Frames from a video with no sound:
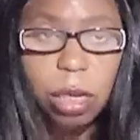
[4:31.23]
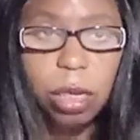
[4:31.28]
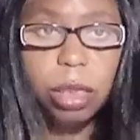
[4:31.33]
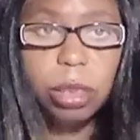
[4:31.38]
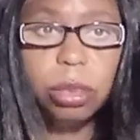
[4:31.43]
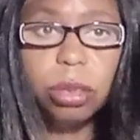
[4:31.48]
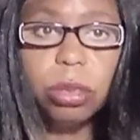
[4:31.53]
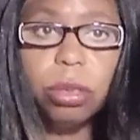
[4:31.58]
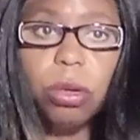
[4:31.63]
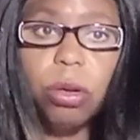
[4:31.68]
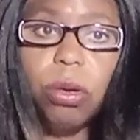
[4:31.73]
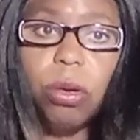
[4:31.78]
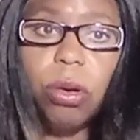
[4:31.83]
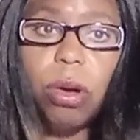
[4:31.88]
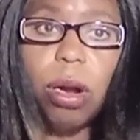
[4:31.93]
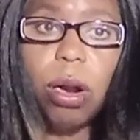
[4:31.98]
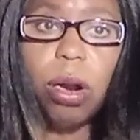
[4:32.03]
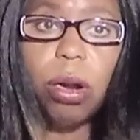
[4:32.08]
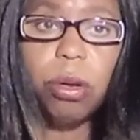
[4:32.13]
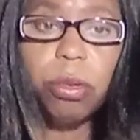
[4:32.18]
You know,
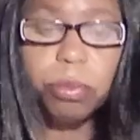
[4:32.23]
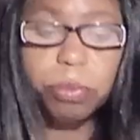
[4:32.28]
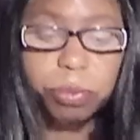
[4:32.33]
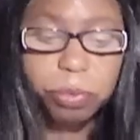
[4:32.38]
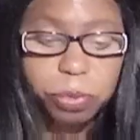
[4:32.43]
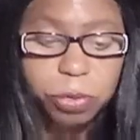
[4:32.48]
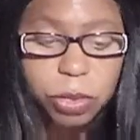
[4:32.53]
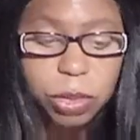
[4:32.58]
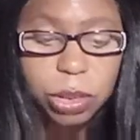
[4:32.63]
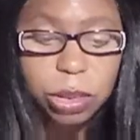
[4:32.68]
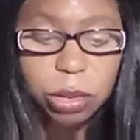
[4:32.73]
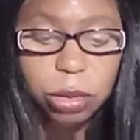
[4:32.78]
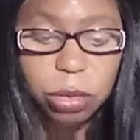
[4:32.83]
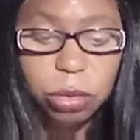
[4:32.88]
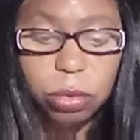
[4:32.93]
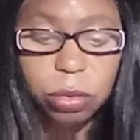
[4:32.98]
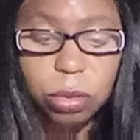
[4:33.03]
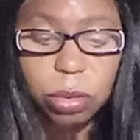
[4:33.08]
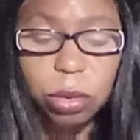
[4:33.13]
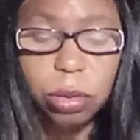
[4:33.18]
you
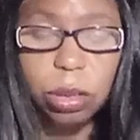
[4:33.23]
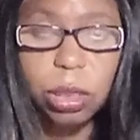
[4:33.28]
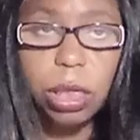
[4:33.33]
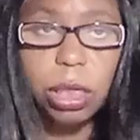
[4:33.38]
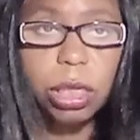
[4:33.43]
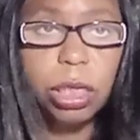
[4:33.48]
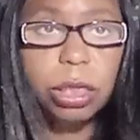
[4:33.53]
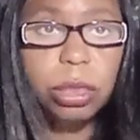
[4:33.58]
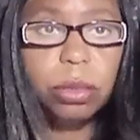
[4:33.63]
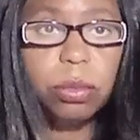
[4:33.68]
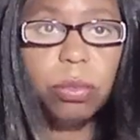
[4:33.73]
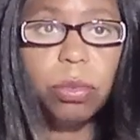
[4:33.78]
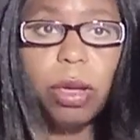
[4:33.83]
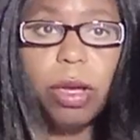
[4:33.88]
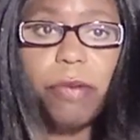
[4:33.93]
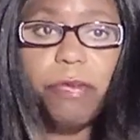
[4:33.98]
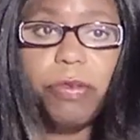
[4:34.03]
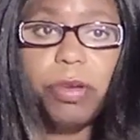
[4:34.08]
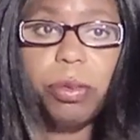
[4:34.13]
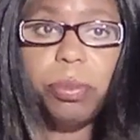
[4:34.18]
can get the welfare